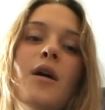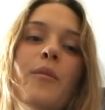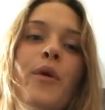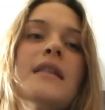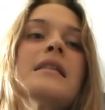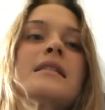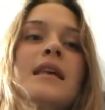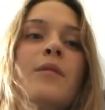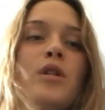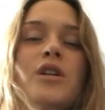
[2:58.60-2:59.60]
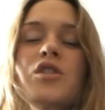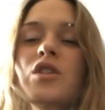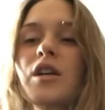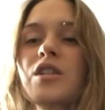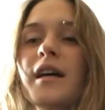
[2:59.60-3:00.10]
pretty similar
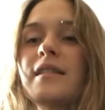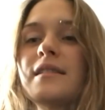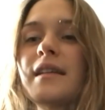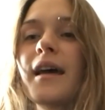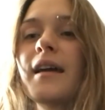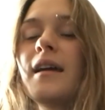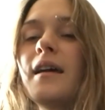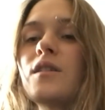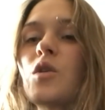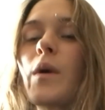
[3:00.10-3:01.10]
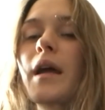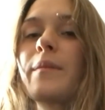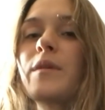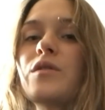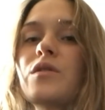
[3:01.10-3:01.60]
structure, I'd say, to what
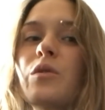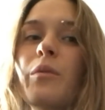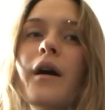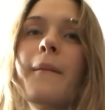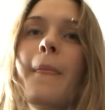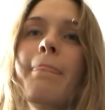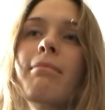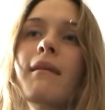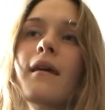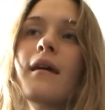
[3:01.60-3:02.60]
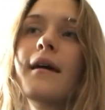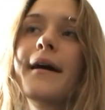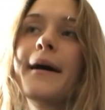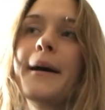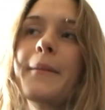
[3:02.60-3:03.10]
I'm used to, but
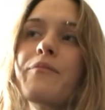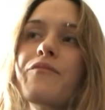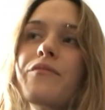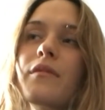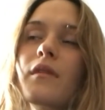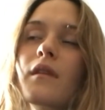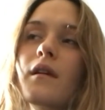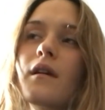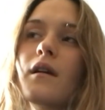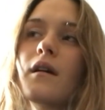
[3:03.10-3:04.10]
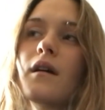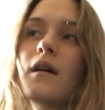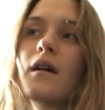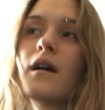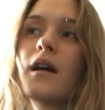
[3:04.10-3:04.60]
um,
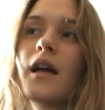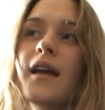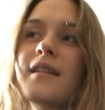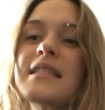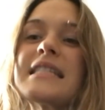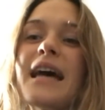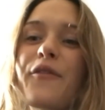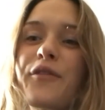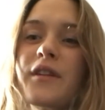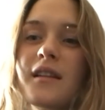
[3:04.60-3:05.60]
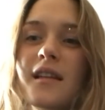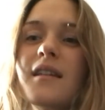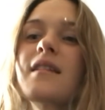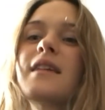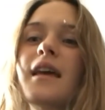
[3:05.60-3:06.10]
it's
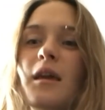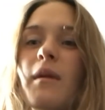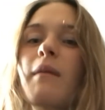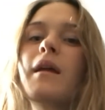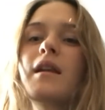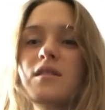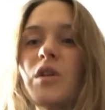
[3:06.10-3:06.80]
definitely taking me a minute